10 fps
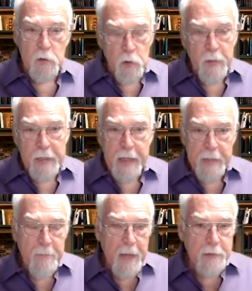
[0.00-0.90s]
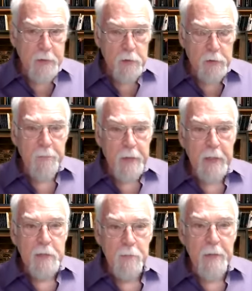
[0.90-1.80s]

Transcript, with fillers: So we can't imagine something as a